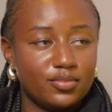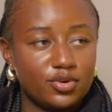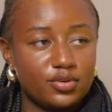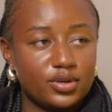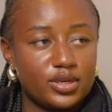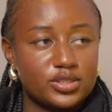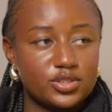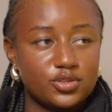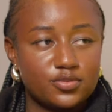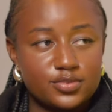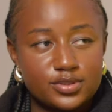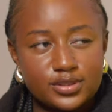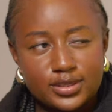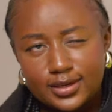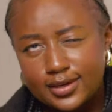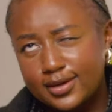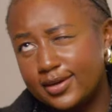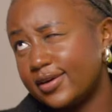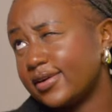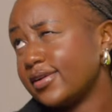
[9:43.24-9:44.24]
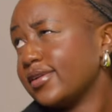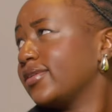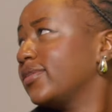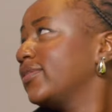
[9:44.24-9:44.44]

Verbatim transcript: Mbona nasimu sina gari?